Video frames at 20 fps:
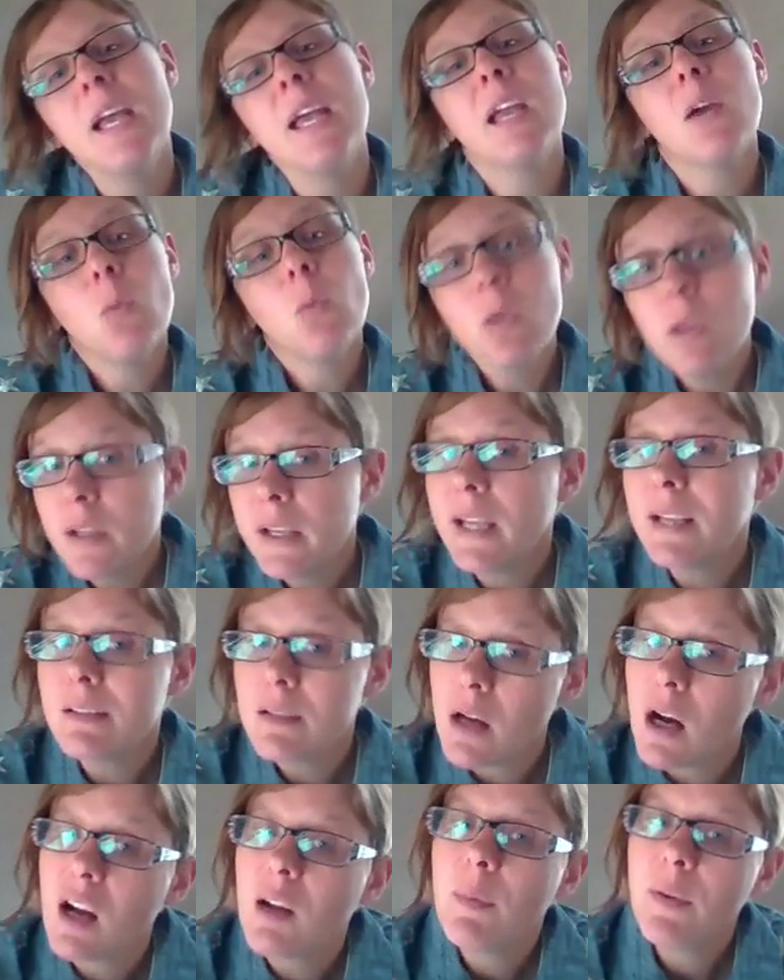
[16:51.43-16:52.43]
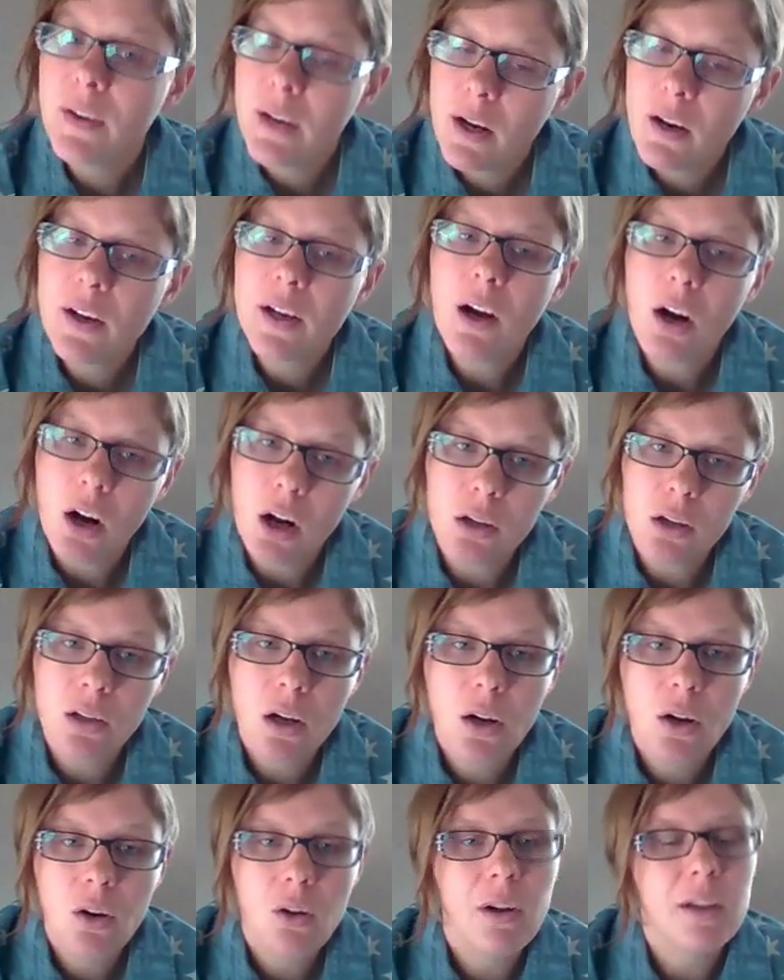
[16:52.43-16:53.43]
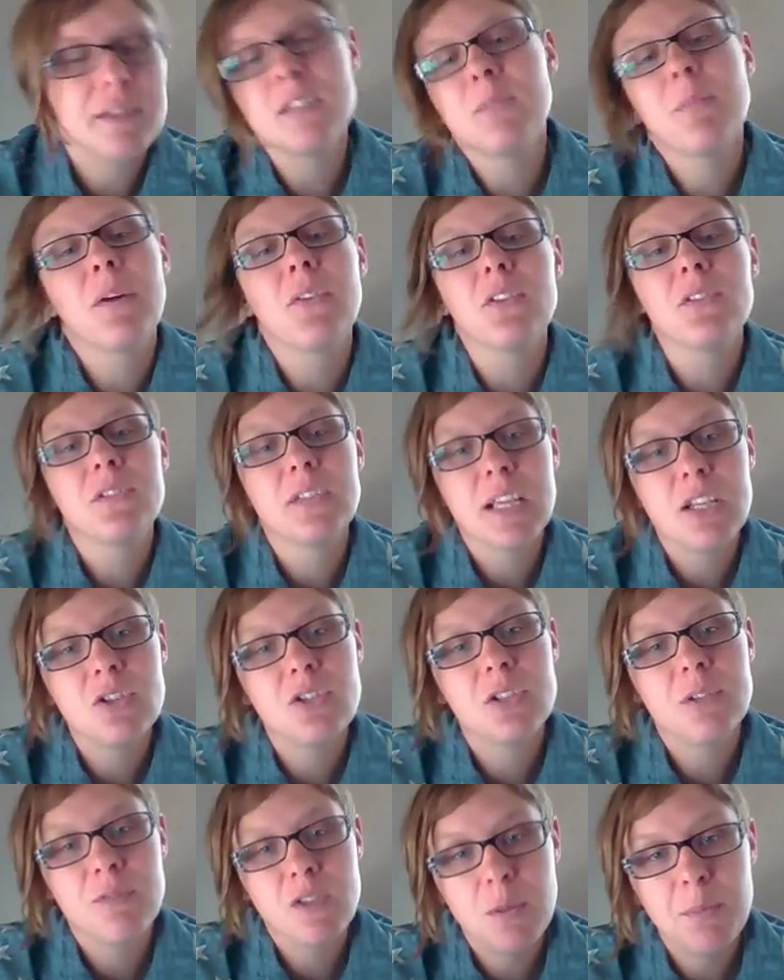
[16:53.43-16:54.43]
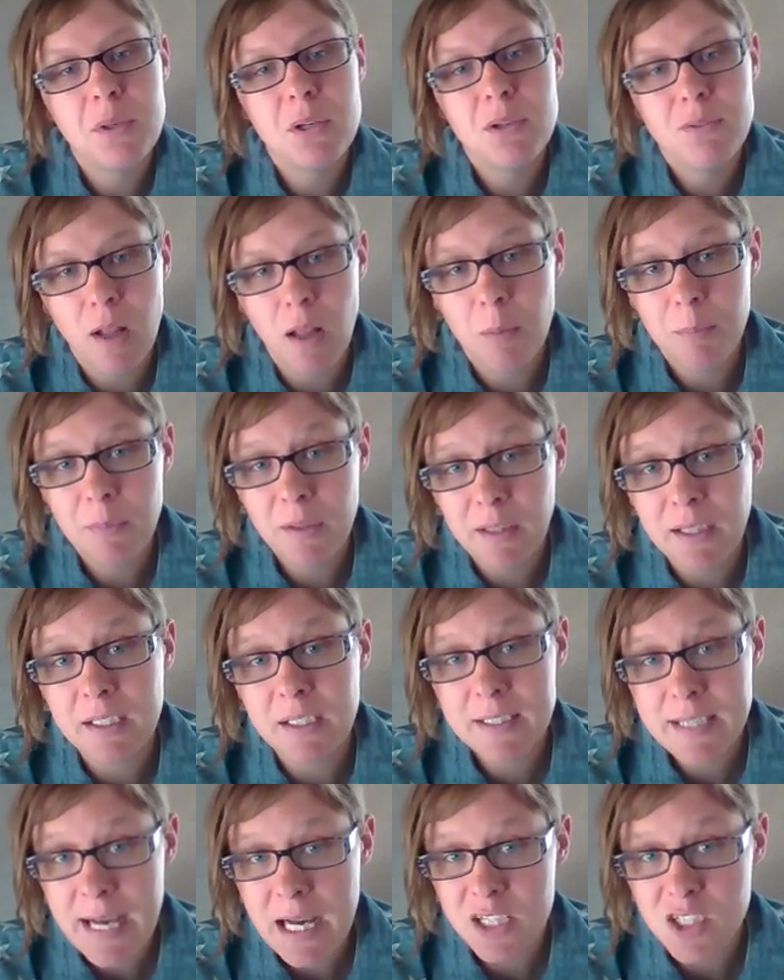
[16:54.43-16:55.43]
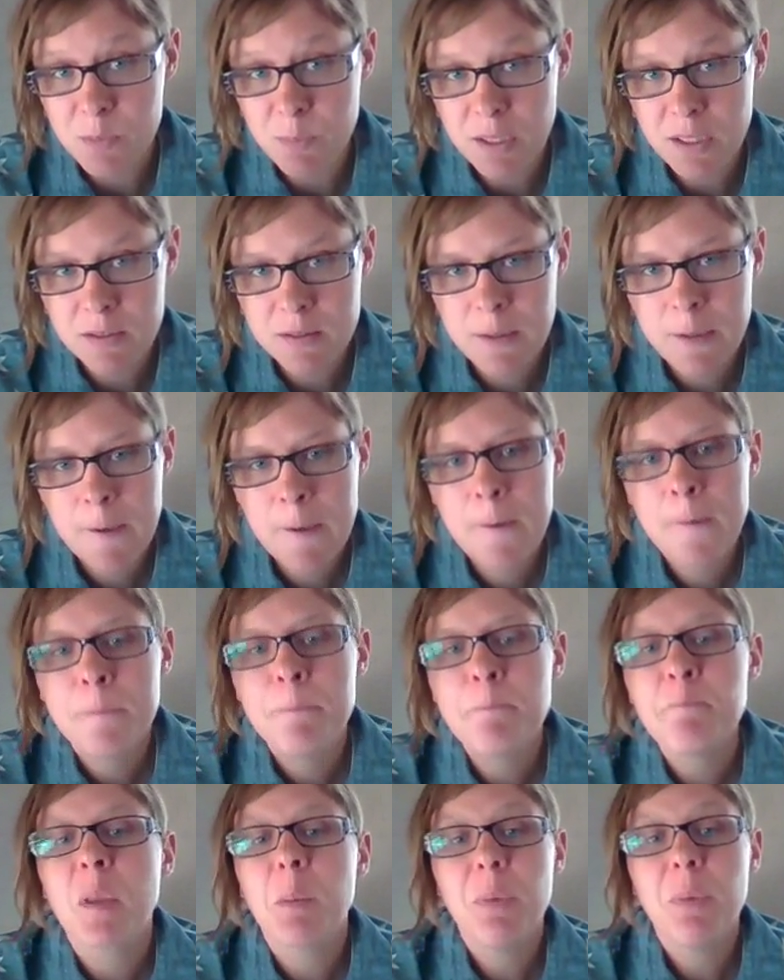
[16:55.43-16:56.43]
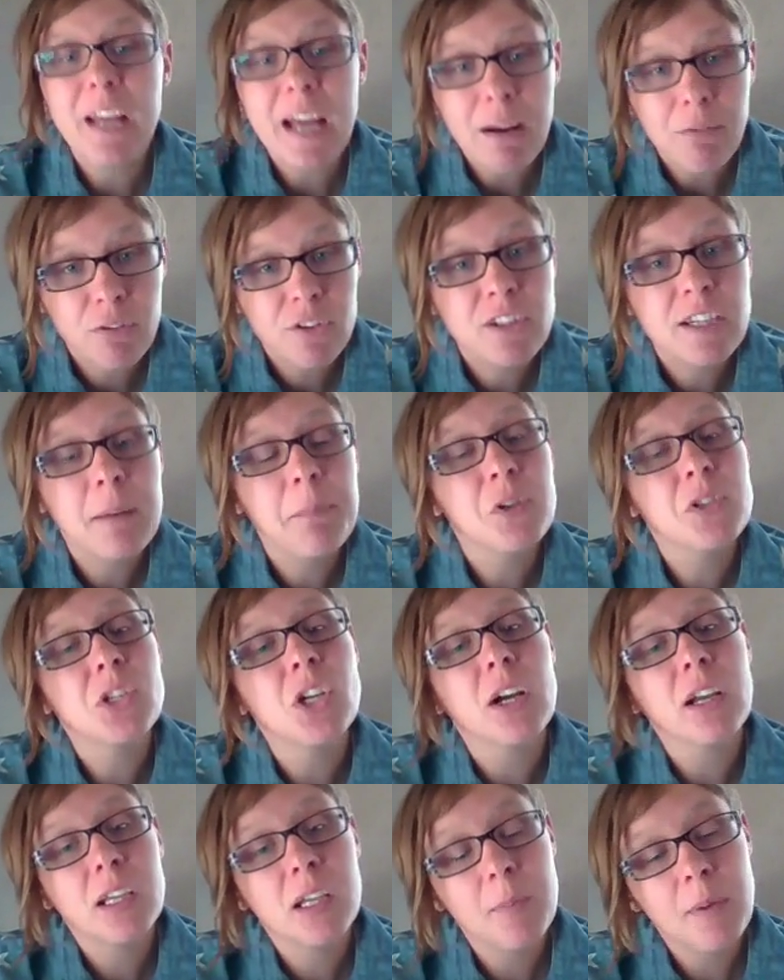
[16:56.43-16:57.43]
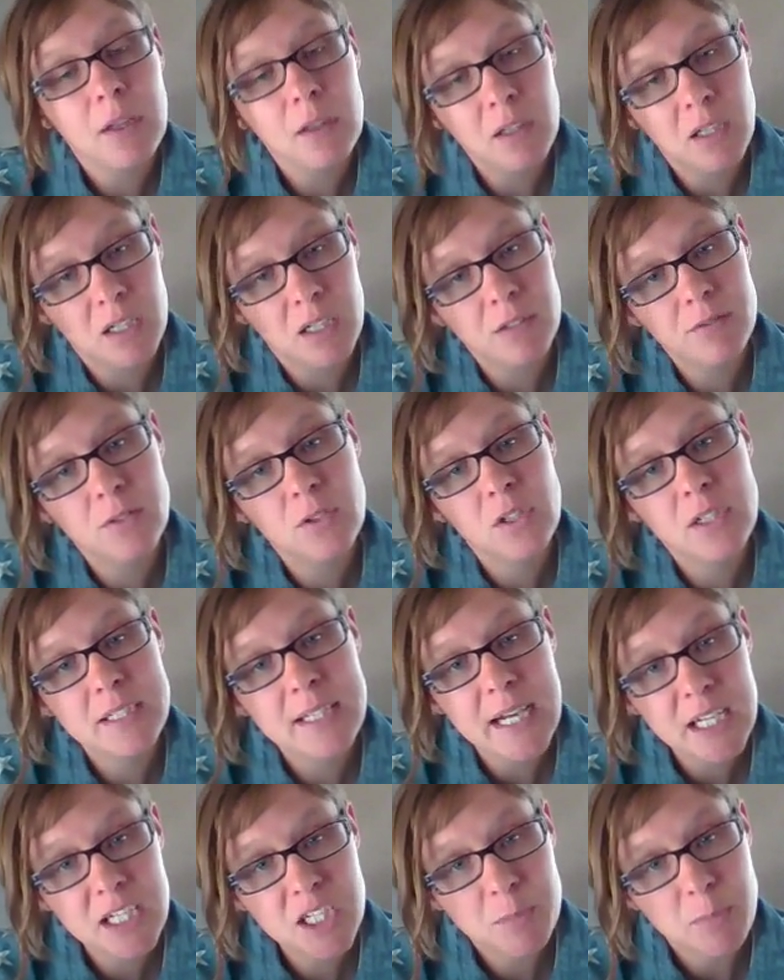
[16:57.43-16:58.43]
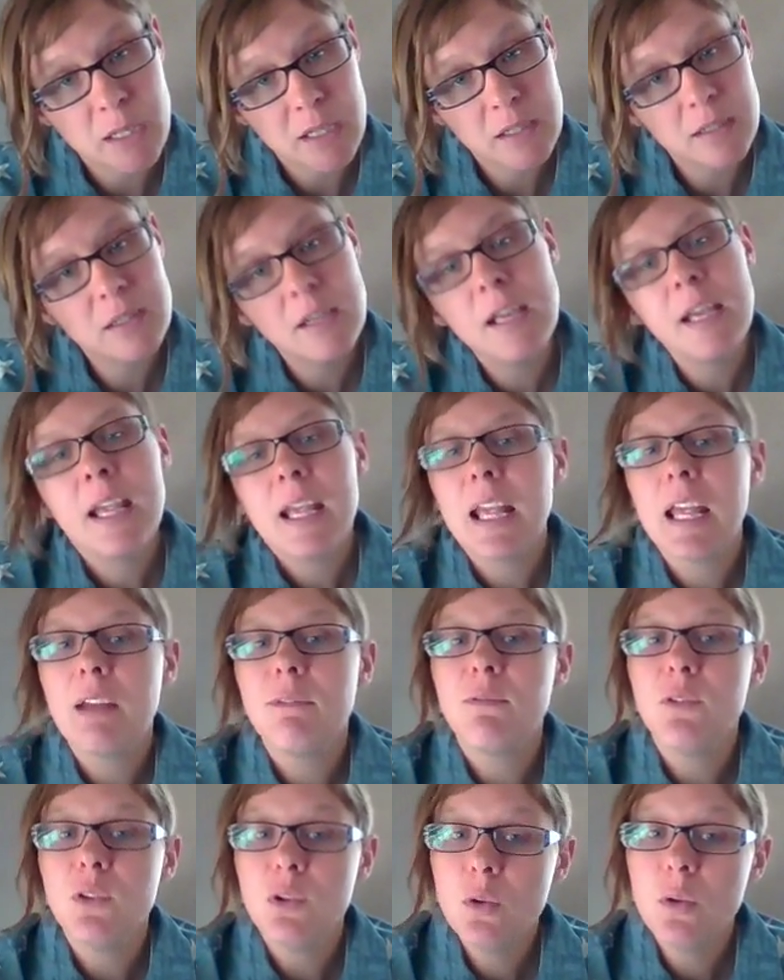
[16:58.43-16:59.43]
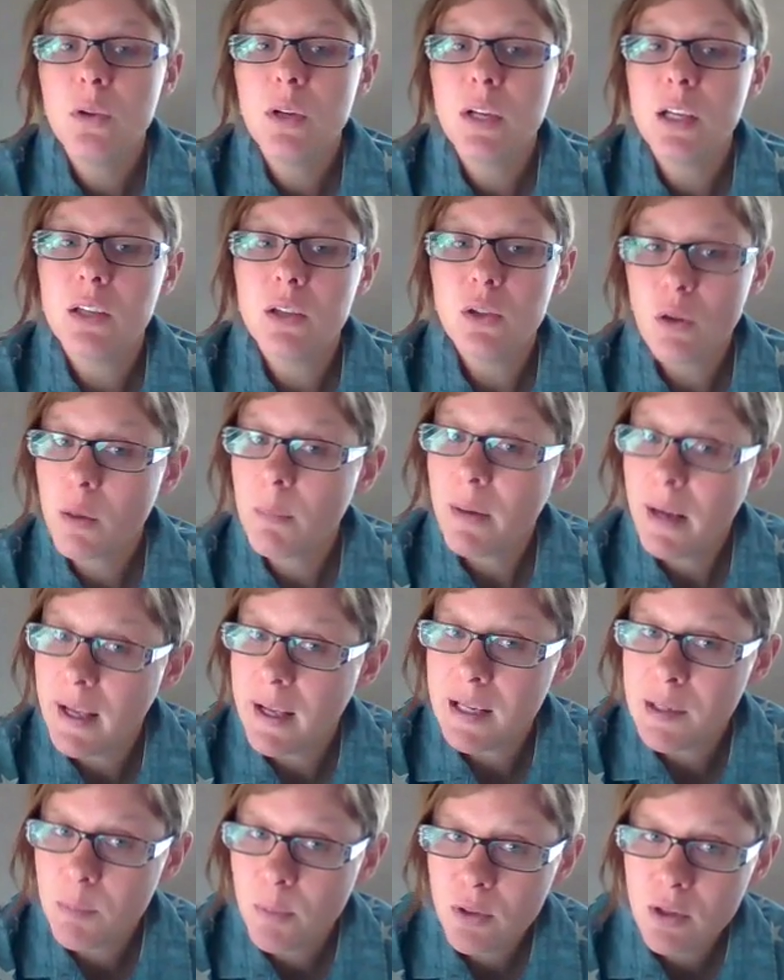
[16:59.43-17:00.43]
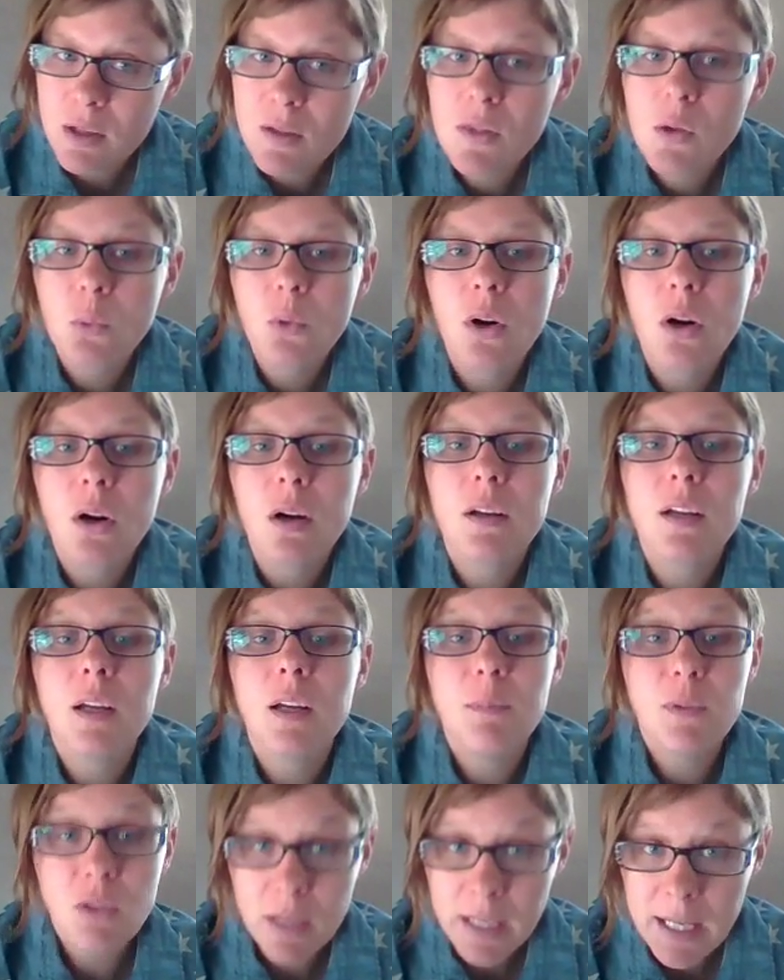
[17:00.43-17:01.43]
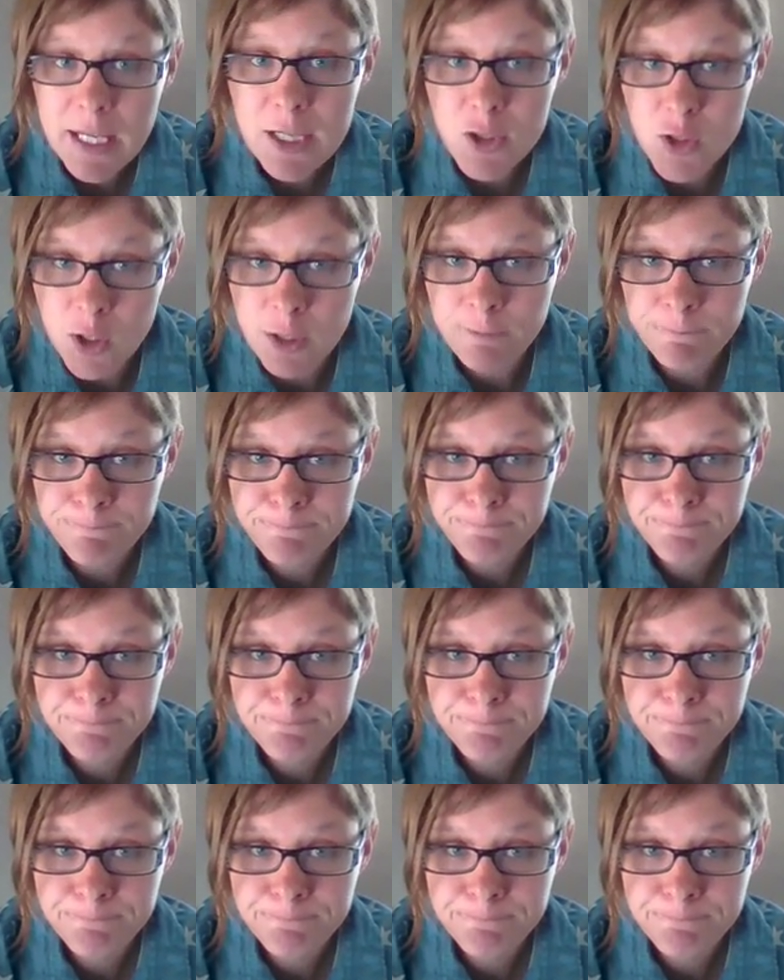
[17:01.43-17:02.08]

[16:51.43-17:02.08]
It will again talk about Harry Harlow and some other stages of human development like attachment. But every time they're talking about love or attachment, if you, in your mind, put in the word communication,